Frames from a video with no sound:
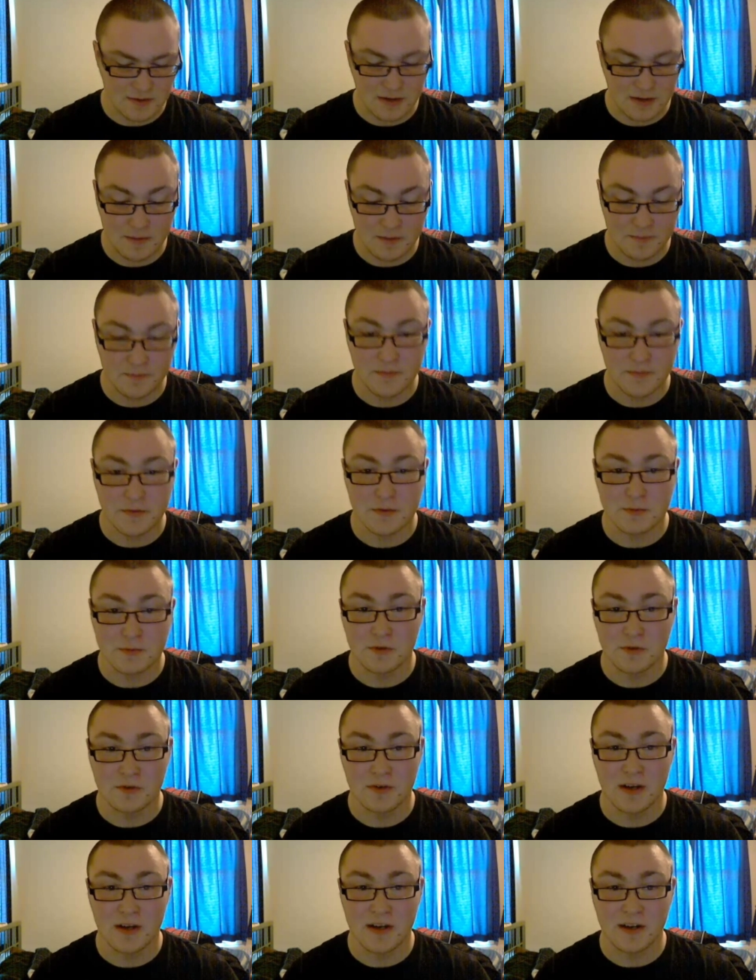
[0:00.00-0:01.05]
It was
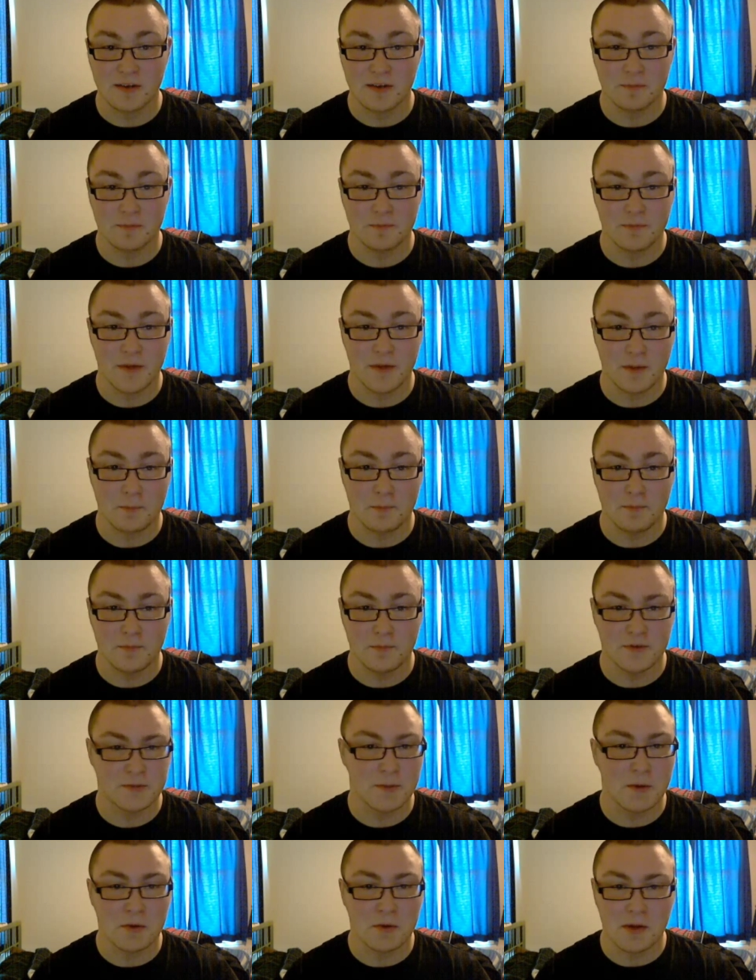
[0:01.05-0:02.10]
more like
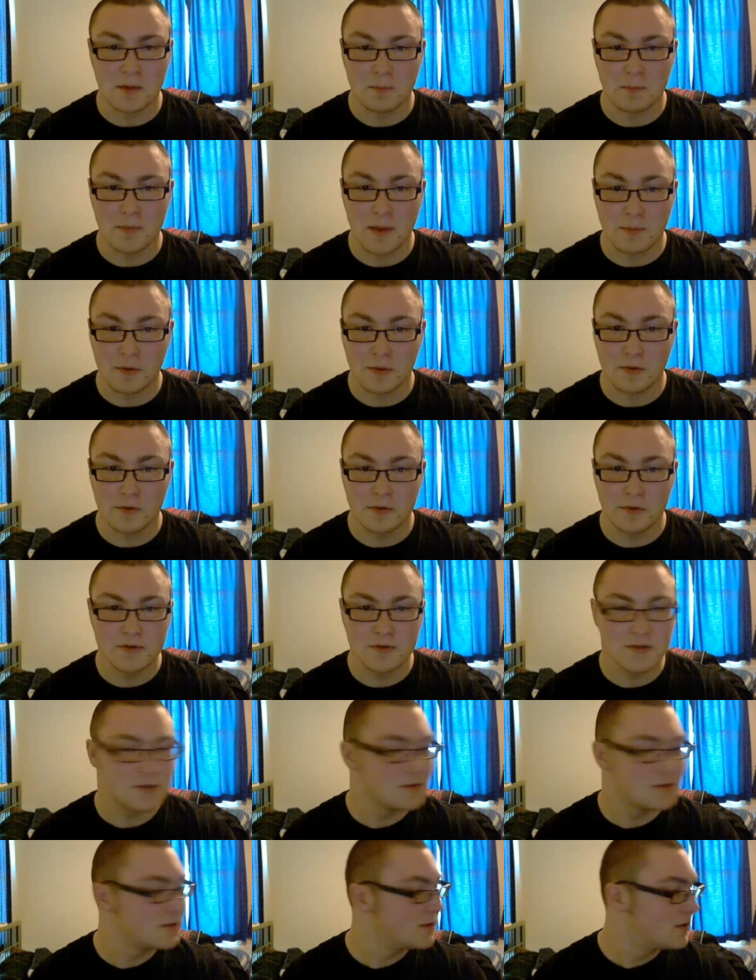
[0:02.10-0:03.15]
smoking
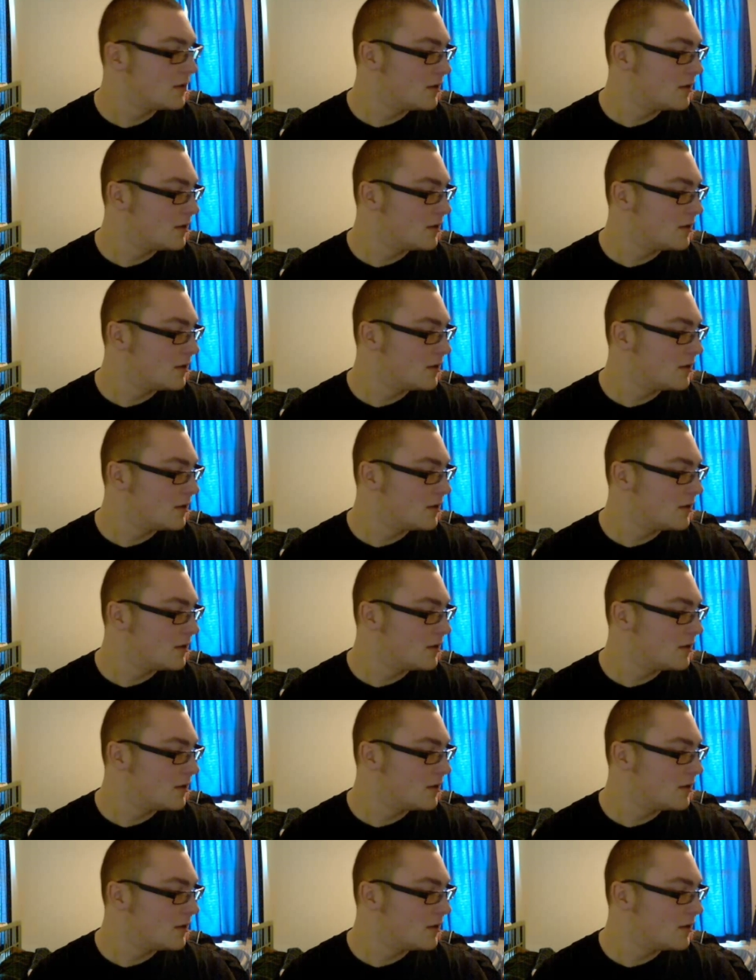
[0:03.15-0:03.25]
peppercorns.